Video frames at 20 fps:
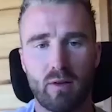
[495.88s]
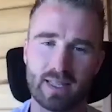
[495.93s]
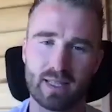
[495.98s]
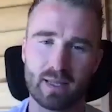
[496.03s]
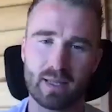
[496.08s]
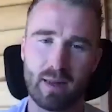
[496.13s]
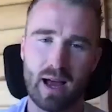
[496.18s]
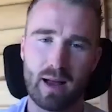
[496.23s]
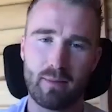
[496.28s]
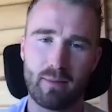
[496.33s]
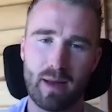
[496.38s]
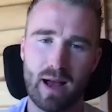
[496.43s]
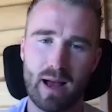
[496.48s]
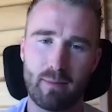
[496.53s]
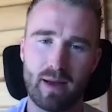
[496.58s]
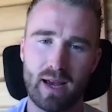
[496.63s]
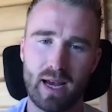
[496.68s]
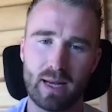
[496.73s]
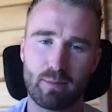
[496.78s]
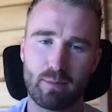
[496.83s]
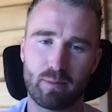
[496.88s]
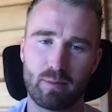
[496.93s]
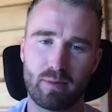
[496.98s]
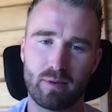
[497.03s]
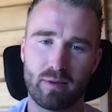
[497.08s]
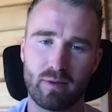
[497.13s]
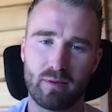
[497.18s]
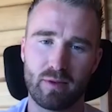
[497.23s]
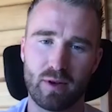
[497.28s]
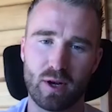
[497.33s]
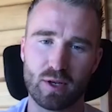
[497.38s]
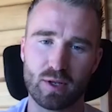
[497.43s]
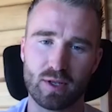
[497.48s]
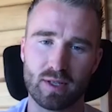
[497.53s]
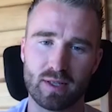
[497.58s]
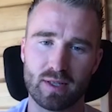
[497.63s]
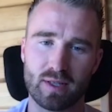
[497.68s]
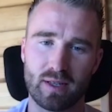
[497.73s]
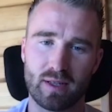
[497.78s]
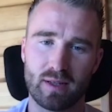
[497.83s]
is the man-made version,
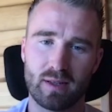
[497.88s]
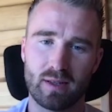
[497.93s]
isn't it?